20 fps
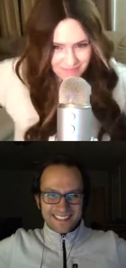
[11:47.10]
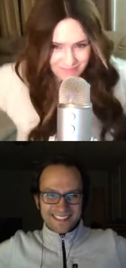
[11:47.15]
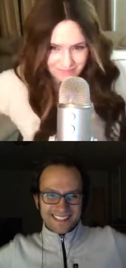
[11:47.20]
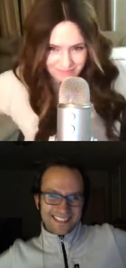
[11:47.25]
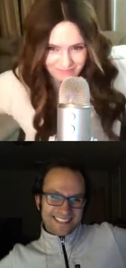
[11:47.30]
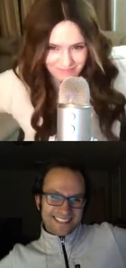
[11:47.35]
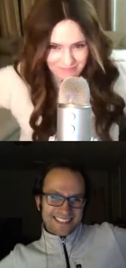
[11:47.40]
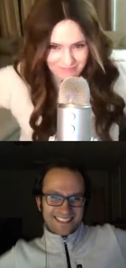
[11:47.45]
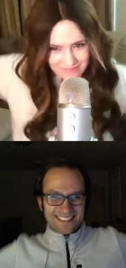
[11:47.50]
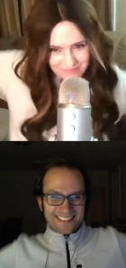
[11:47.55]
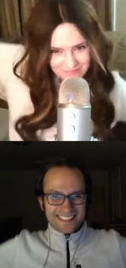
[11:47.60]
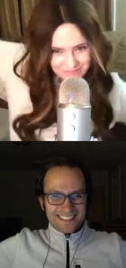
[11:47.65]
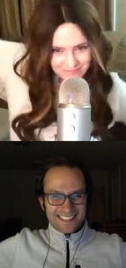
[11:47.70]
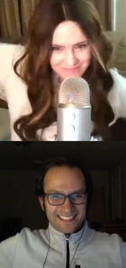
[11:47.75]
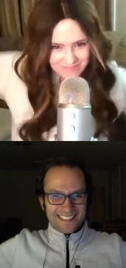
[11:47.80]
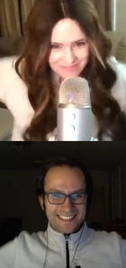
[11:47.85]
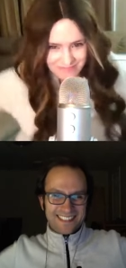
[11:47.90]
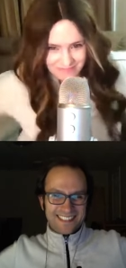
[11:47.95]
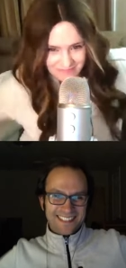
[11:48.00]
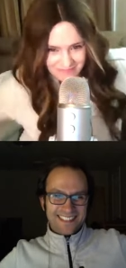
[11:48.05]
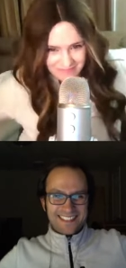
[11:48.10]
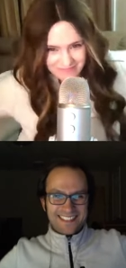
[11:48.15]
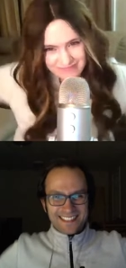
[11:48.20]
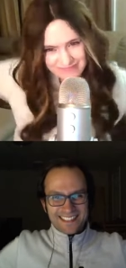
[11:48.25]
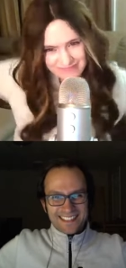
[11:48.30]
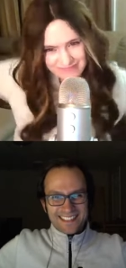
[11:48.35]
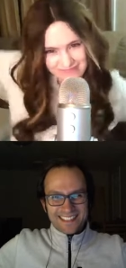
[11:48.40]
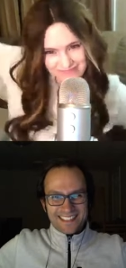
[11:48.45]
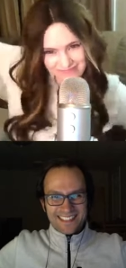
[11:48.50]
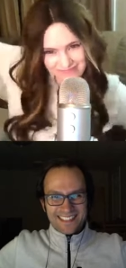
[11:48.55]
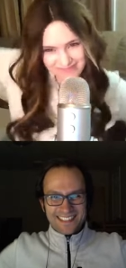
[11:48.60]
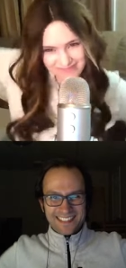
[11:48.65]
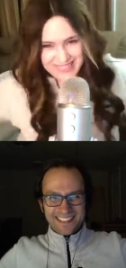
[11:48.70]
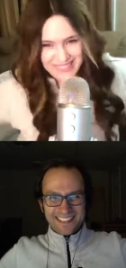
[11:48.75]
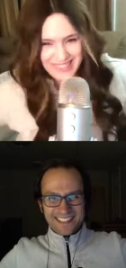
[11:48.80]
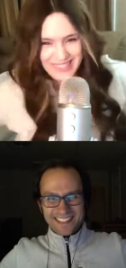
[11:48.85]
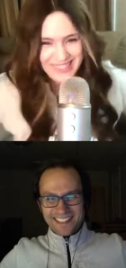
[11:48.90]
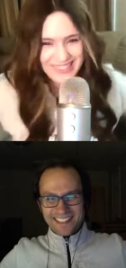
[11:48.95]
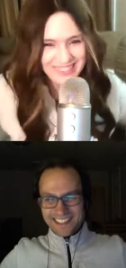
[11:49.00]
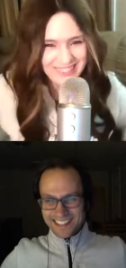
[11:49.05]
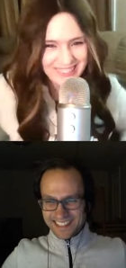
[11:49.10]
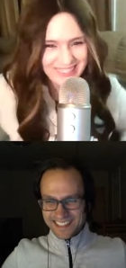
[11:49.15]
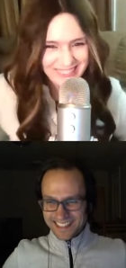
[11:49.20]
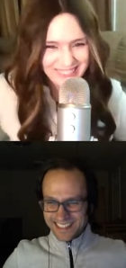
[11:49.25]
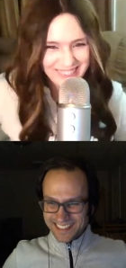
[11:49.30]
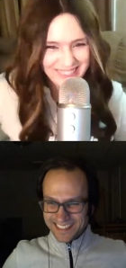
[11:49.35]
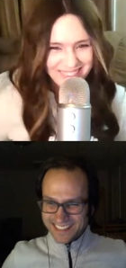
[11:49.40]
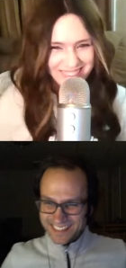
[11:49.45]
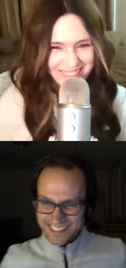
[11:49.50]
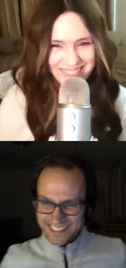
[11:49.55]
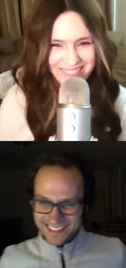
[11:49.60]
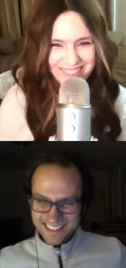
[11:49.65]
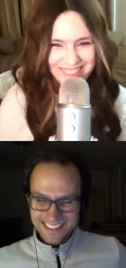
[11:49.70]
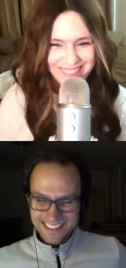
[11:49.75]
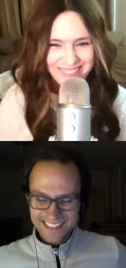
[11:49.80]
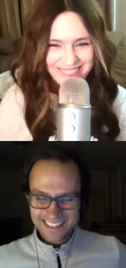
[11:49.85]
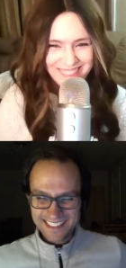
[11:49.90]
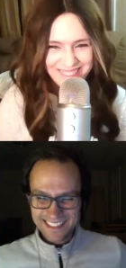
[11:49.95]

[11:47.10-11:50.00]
(no one is talking)